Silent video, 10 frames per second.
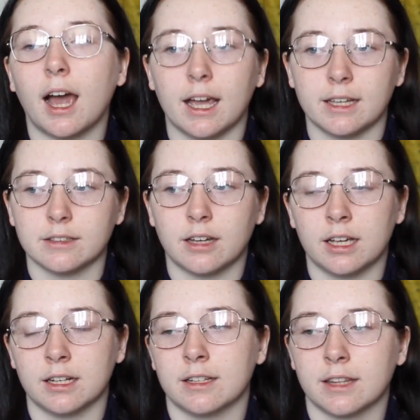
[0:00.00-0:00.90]
I
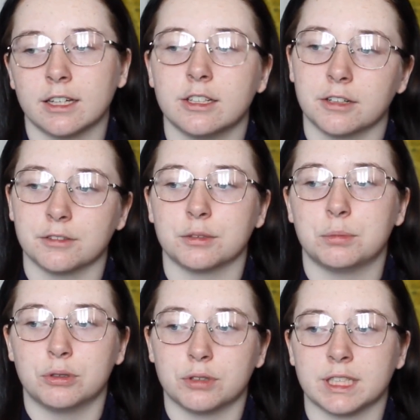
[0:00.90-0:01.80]
like the idea of
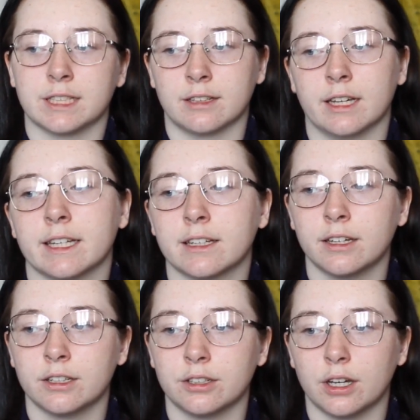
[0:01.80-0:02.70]
supporting like
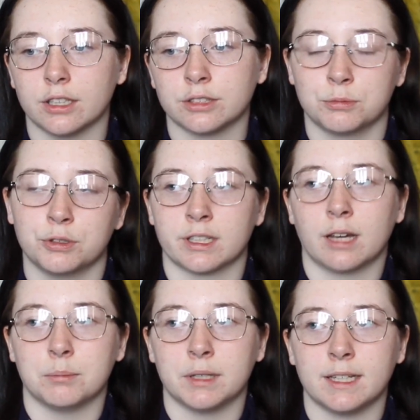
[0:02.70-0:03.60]
smaller
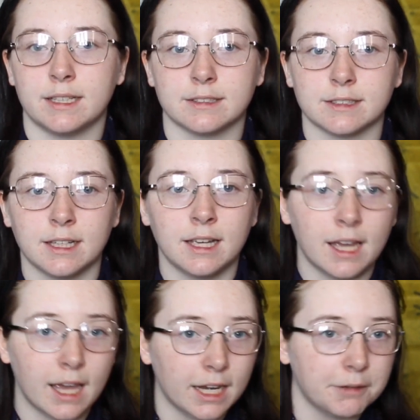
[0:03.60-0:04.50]
companies.
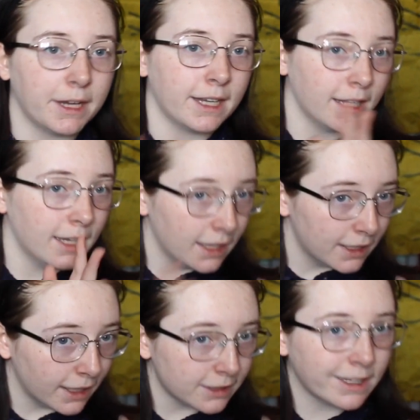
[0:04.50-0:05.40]
Anyway,
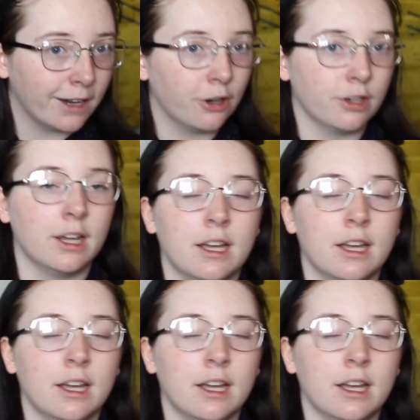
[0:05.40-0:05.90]
let's get on.